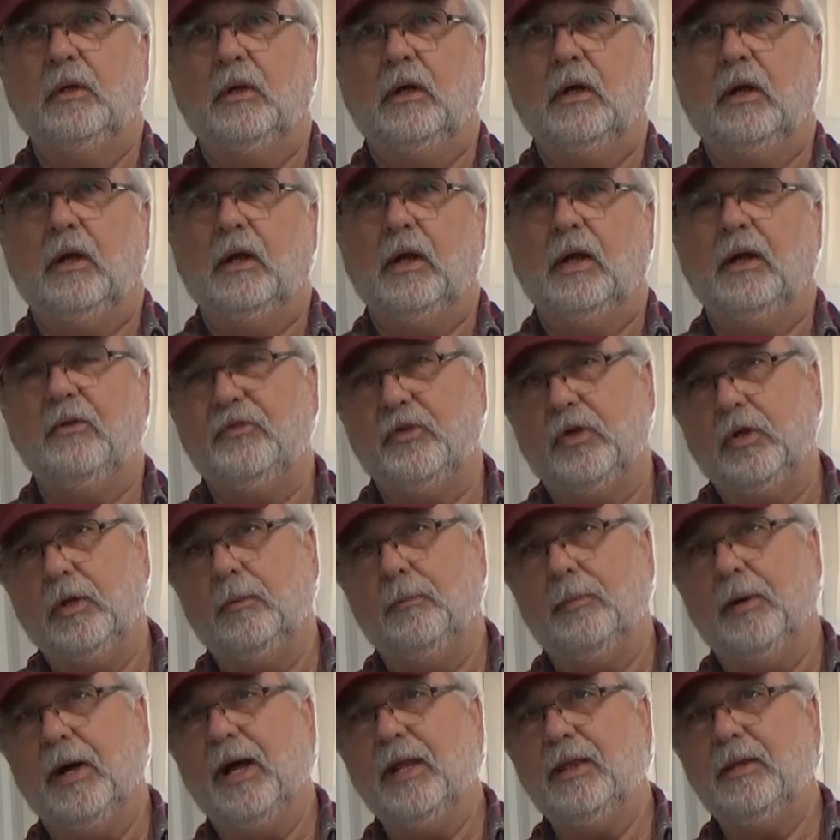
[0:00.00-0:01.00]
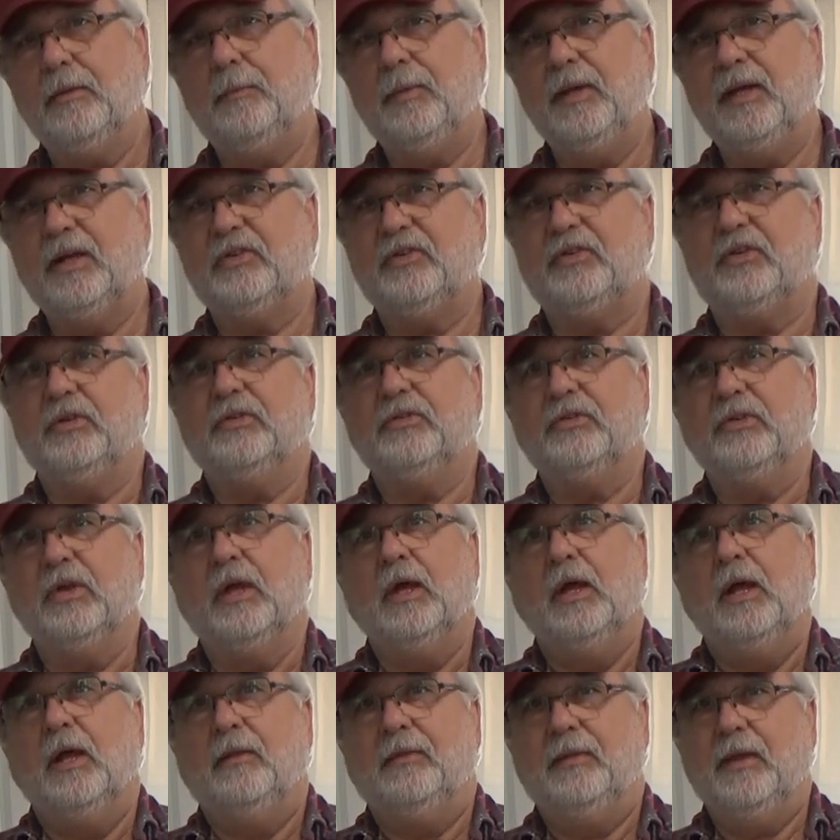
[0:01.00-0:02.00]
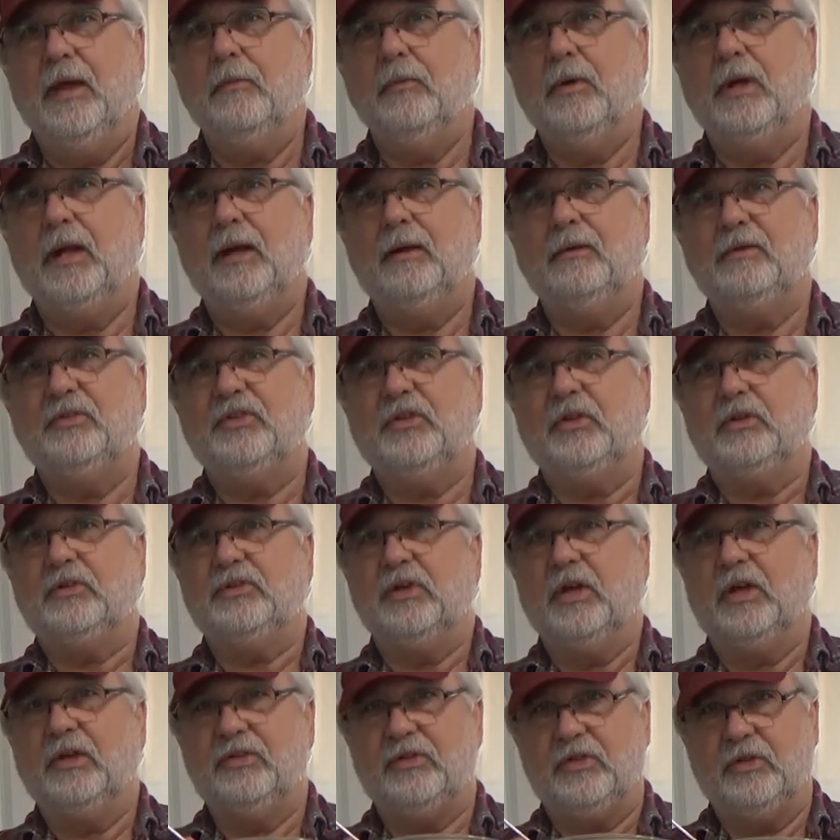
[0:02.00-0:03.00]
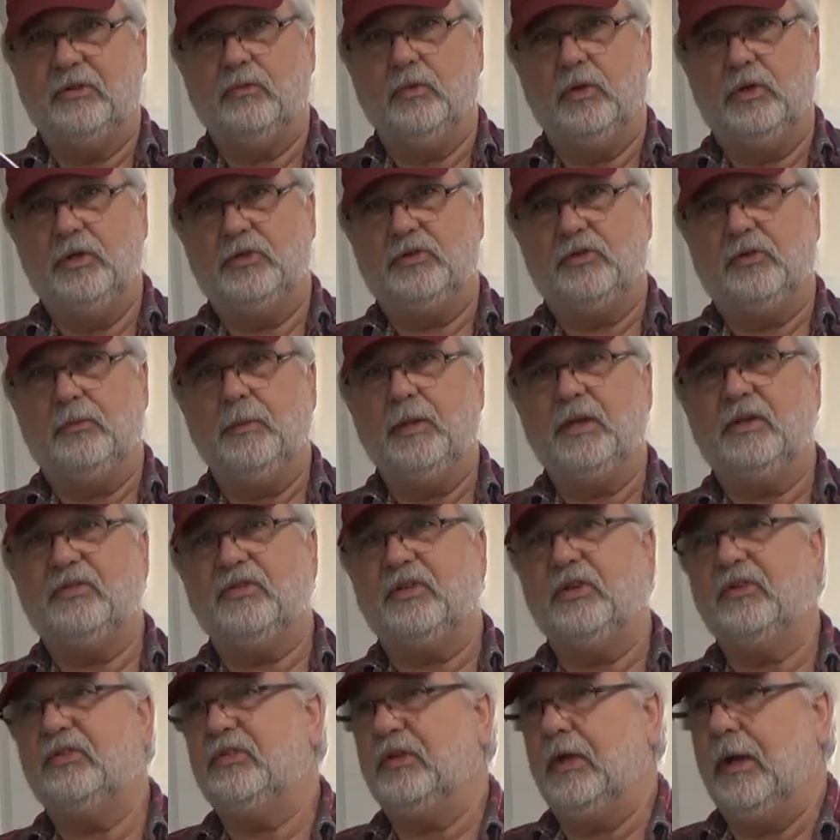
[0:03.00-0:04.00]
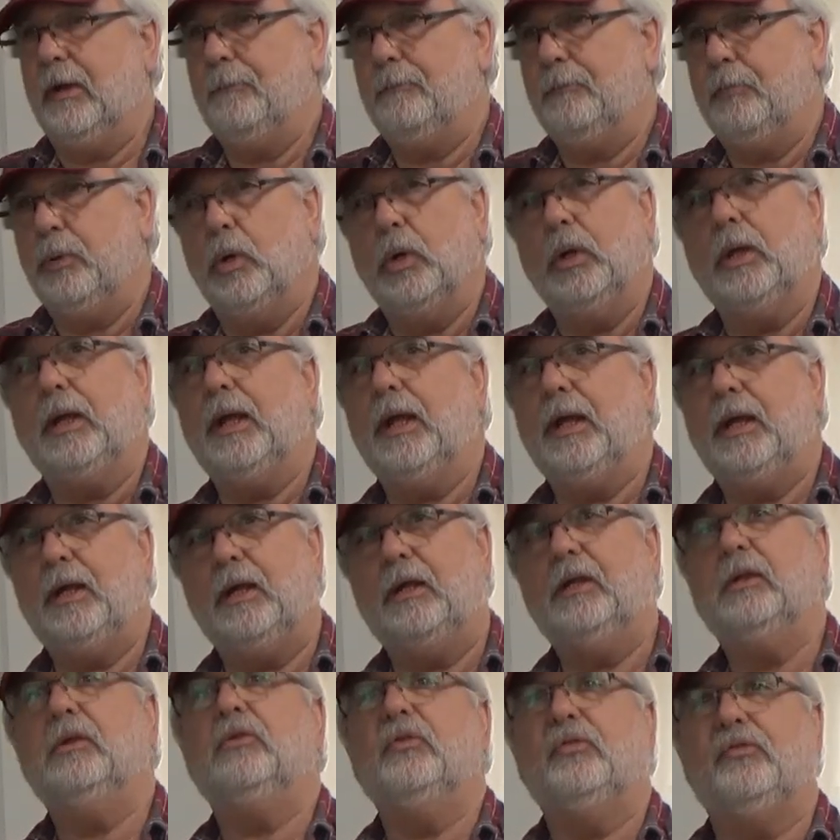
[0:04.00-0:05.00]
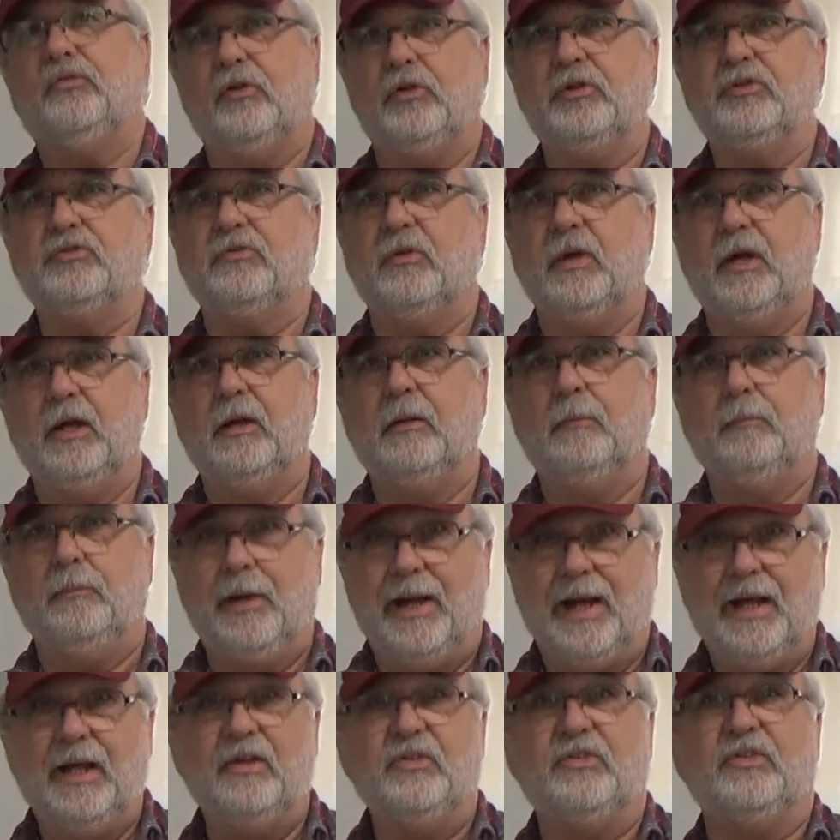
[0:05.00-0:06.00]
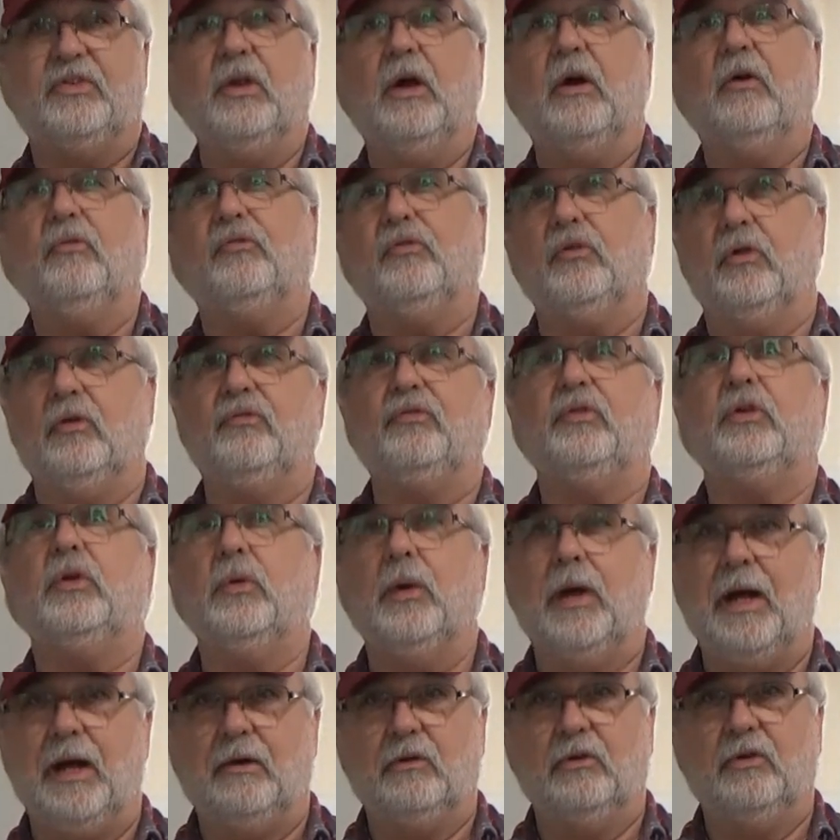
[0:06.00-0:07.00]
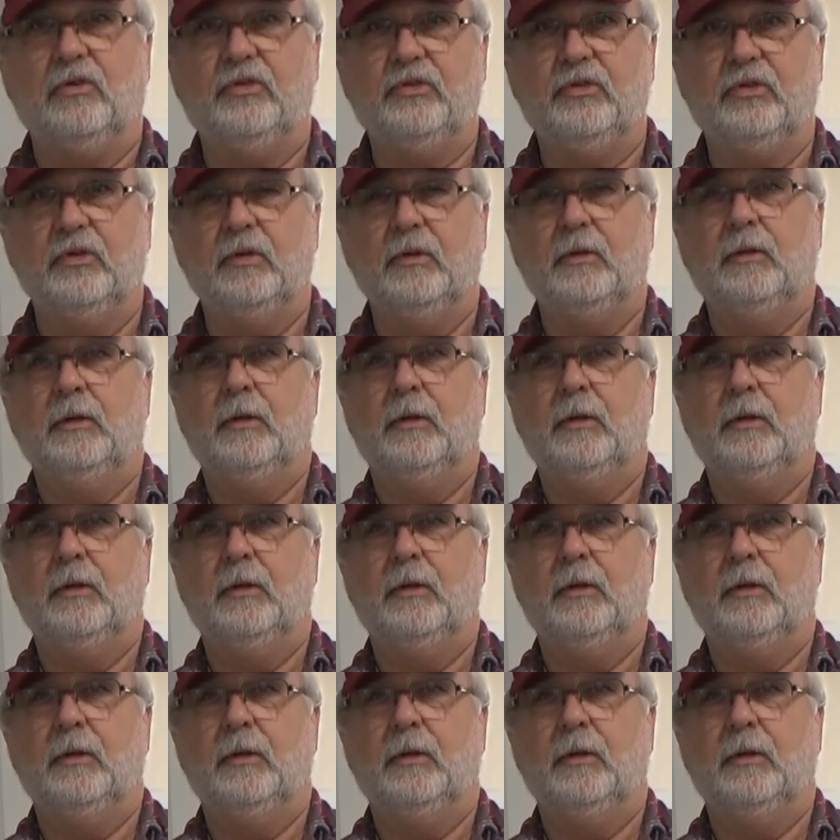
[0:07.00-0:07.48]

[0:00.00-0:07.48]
all right, if you're going to buy the mixes, then what I would suggest is when you mix this up, put it in the refrigerator by itself for a few hours.